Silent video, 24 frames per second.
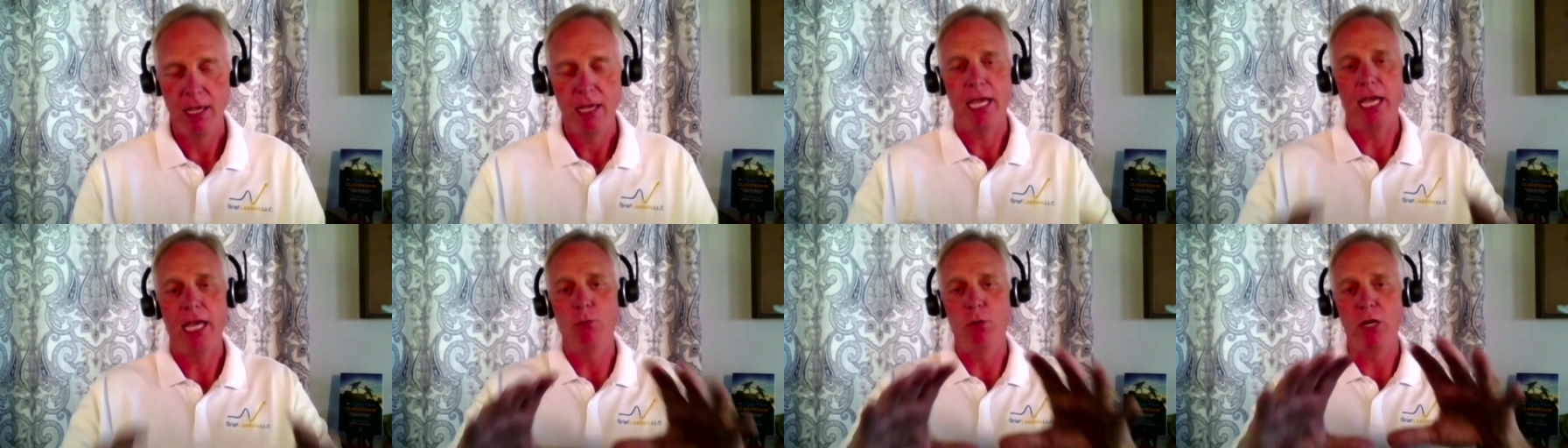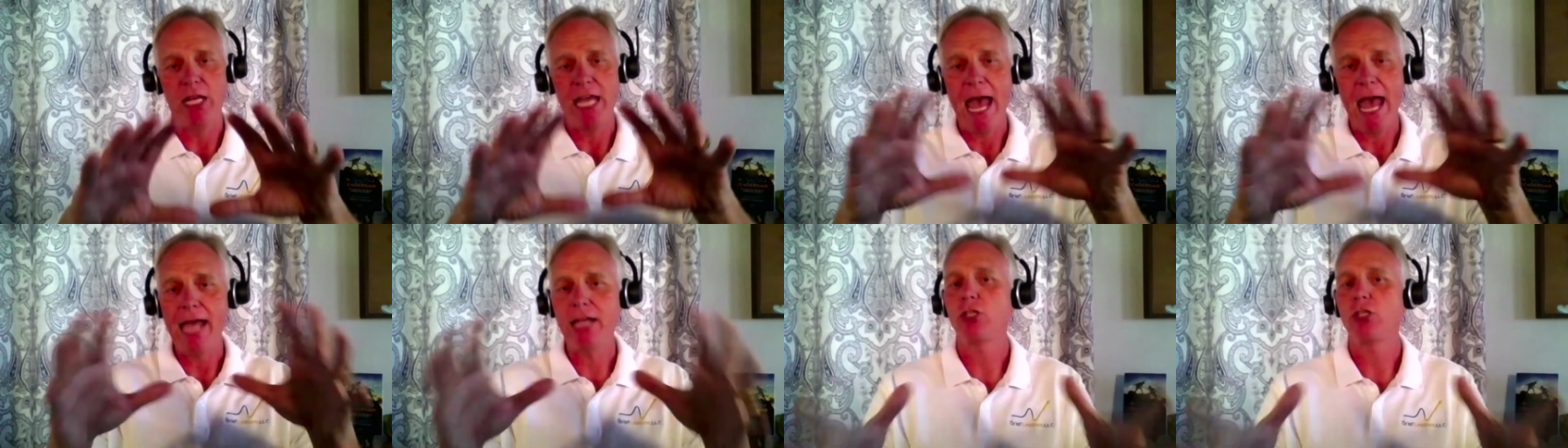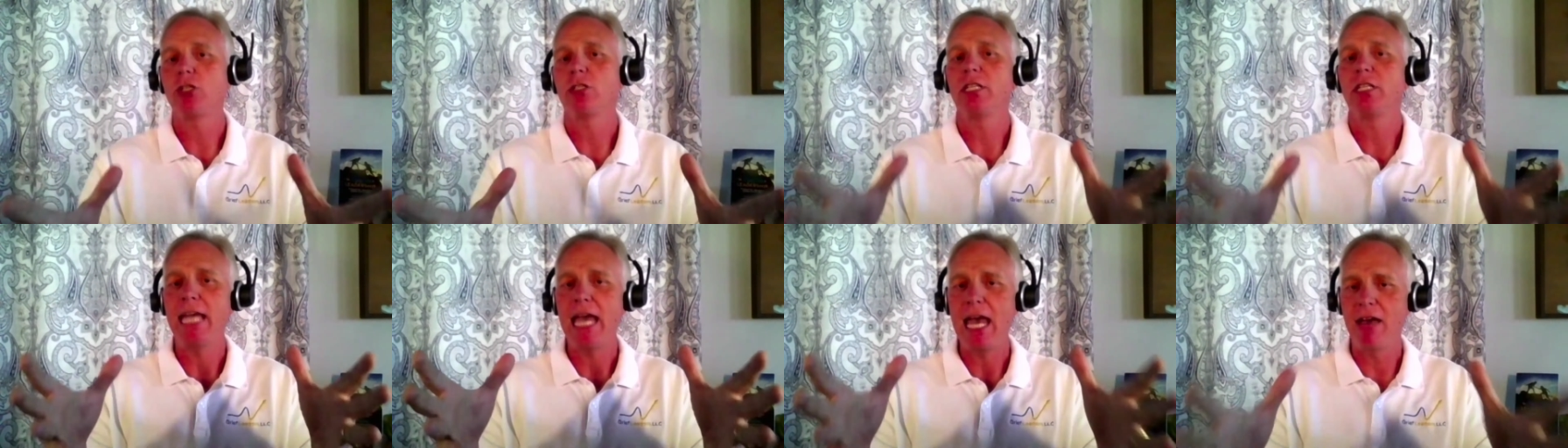And we
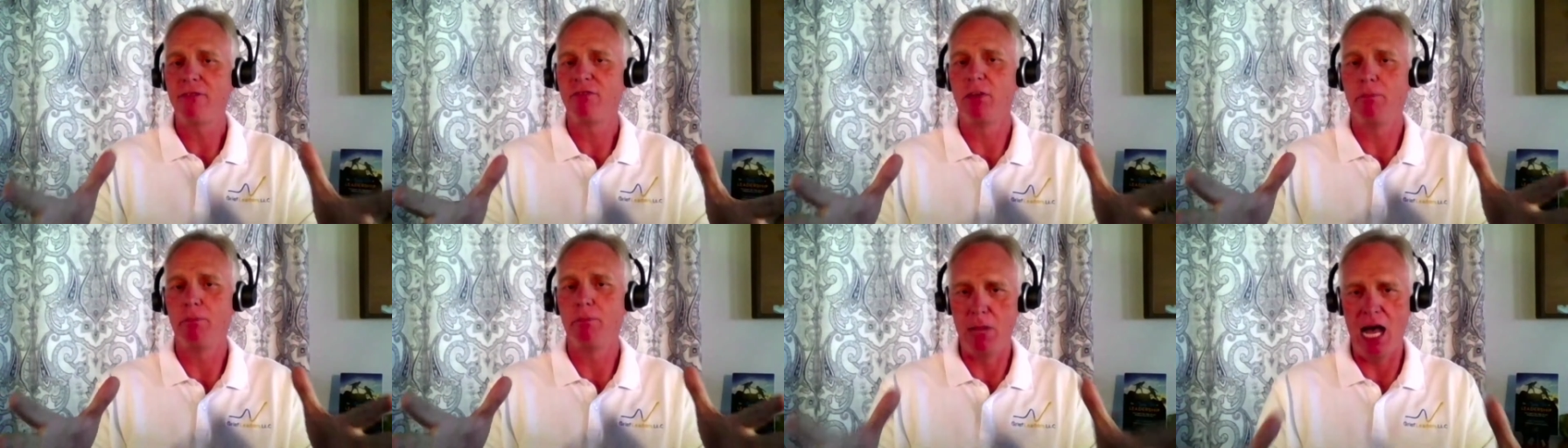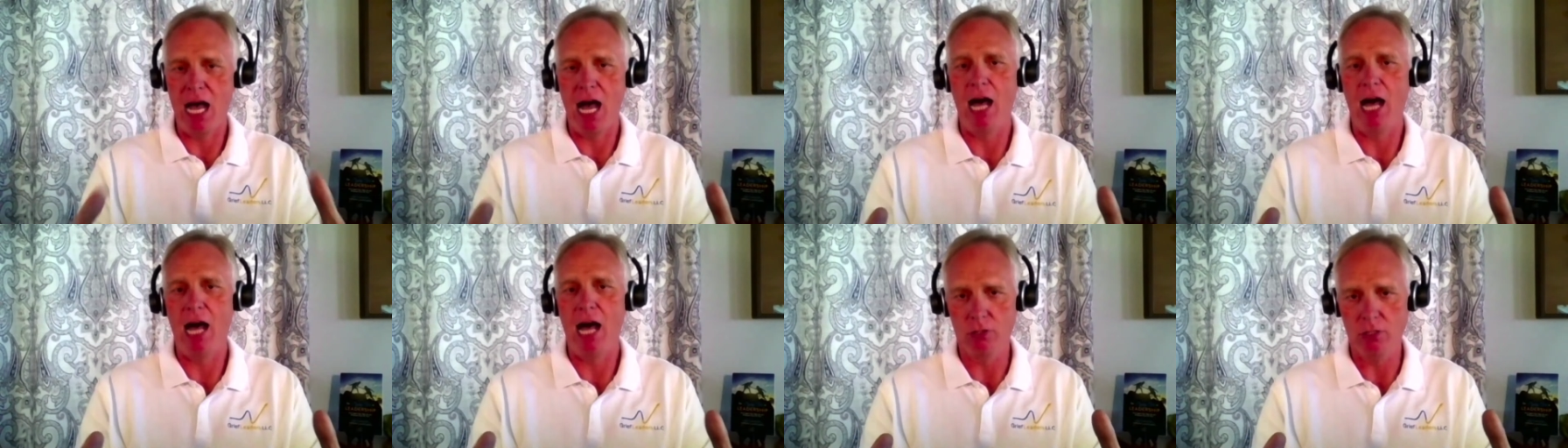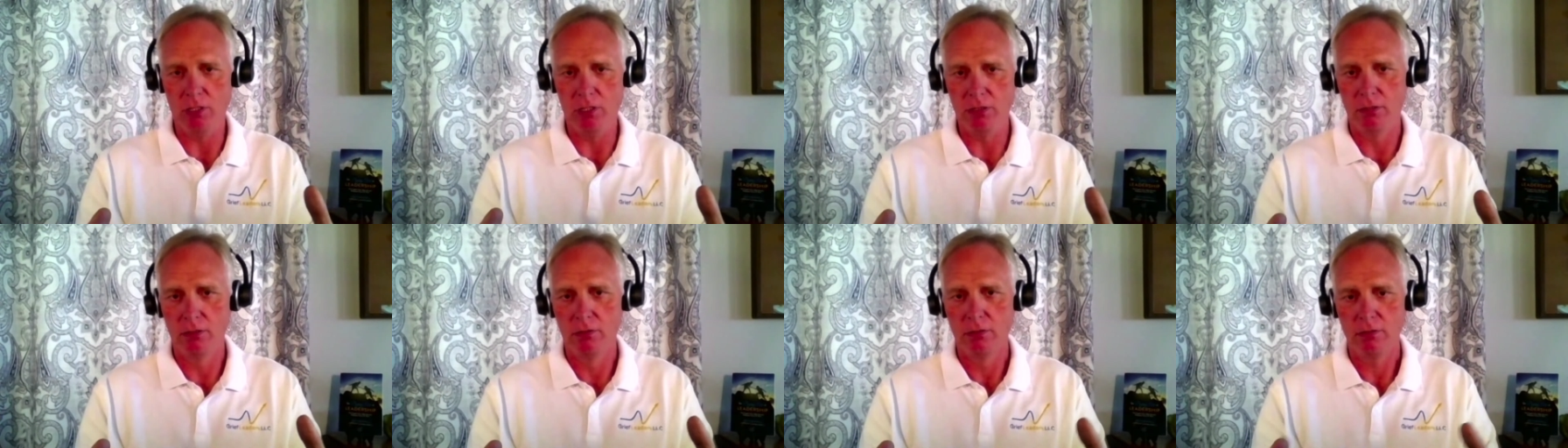actually have a model.
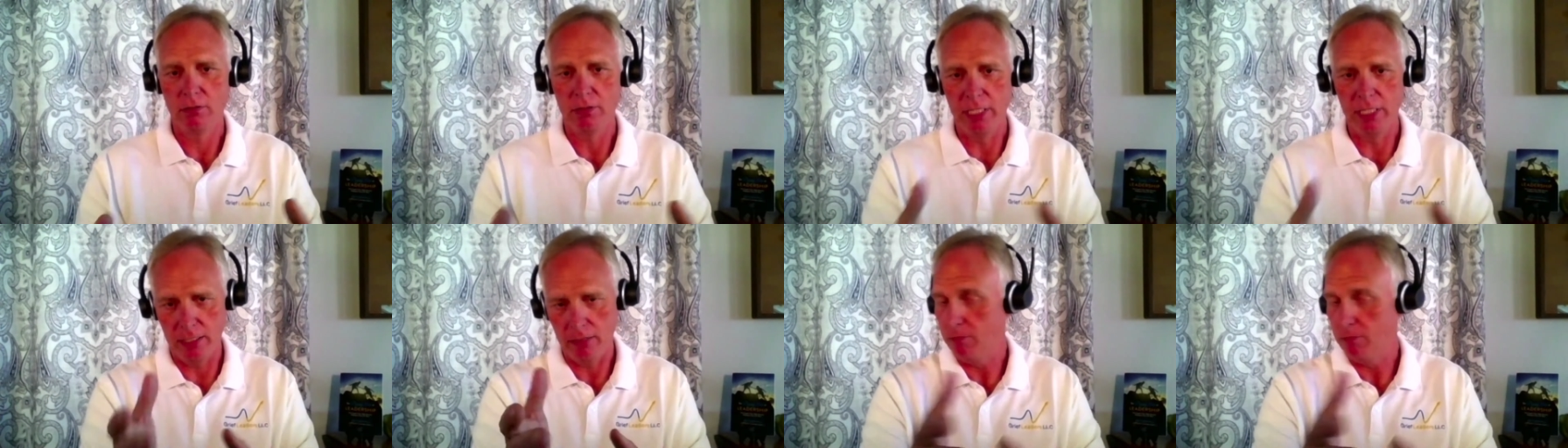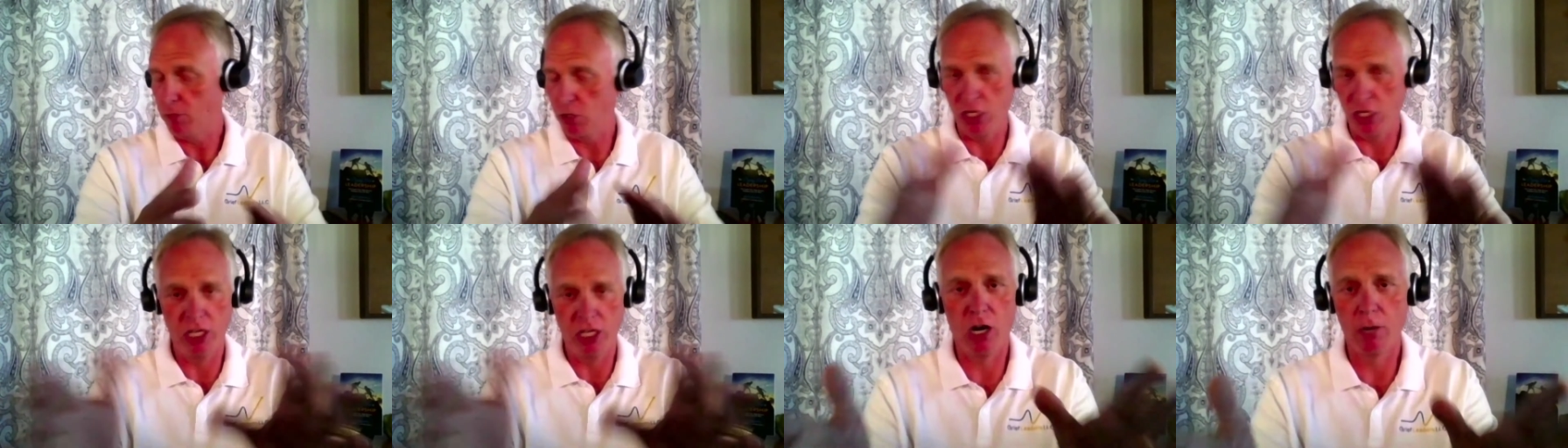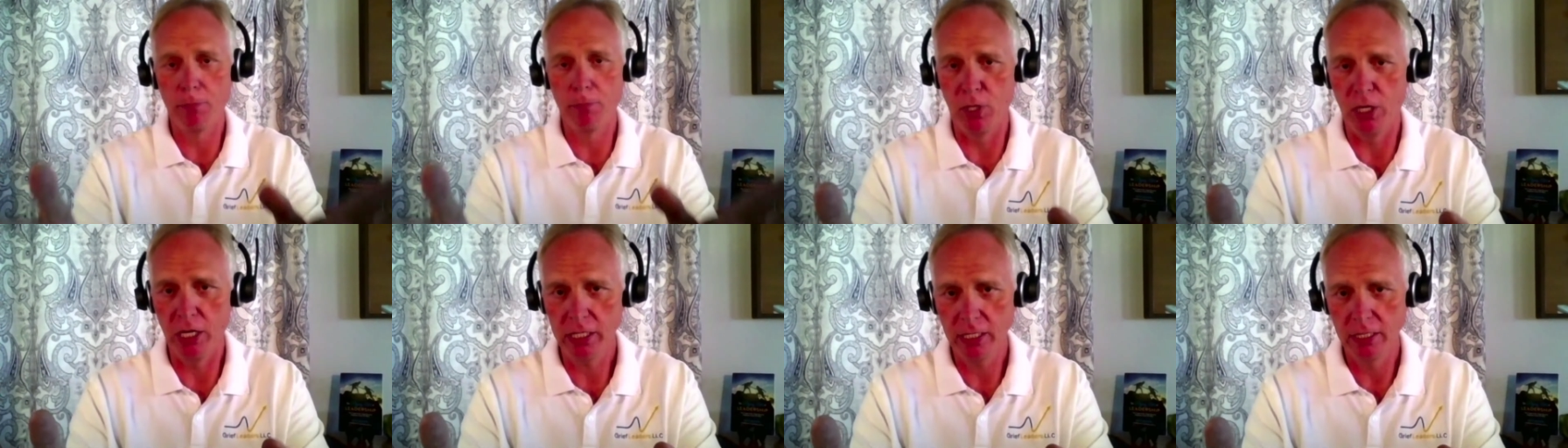It's in our
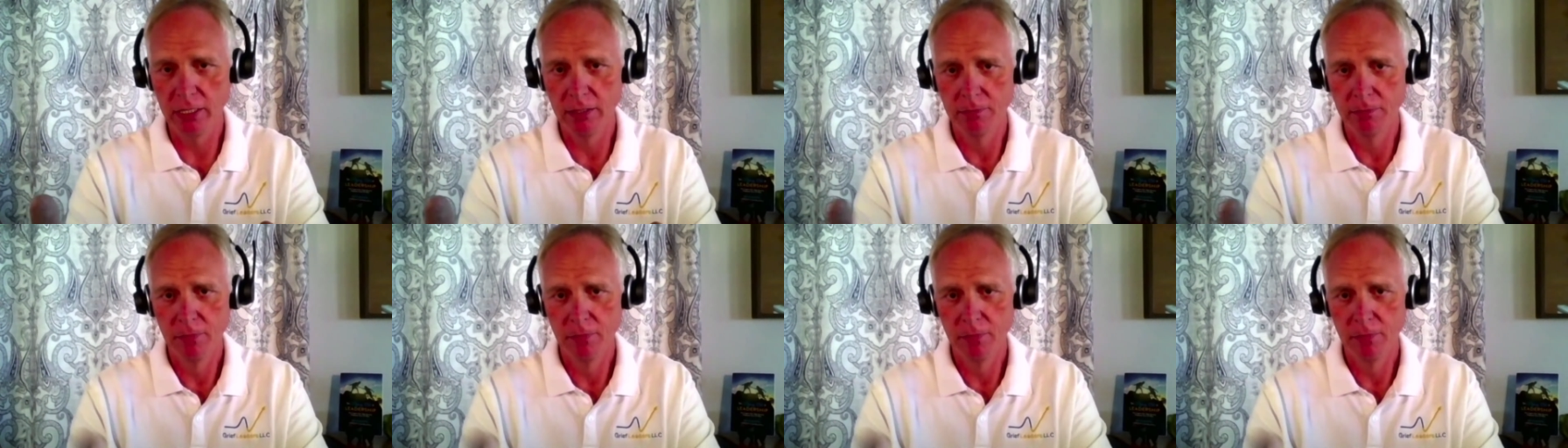book,